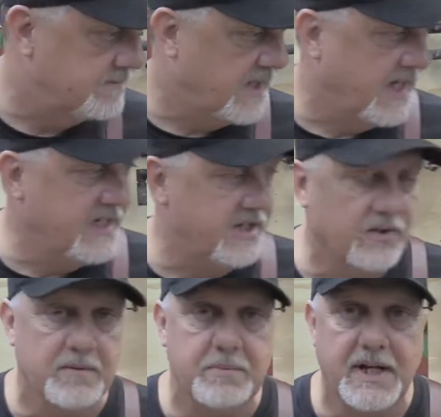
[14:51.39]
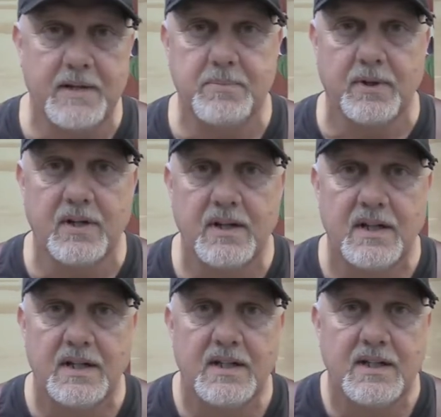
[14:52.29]
80 grit paper
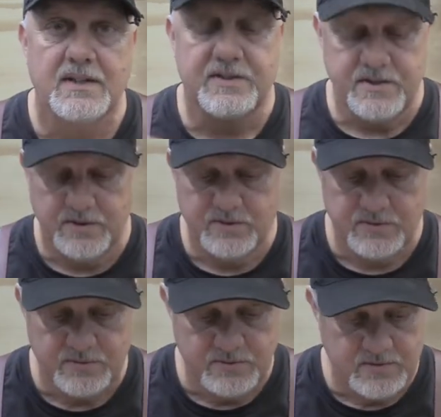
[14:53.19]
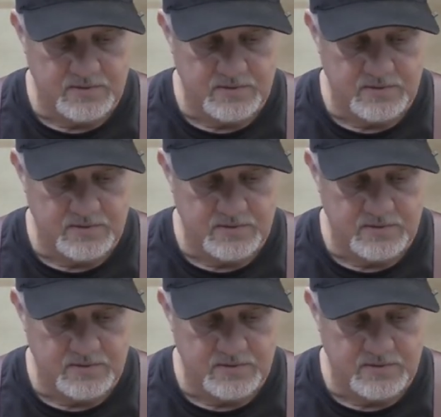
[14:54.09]
to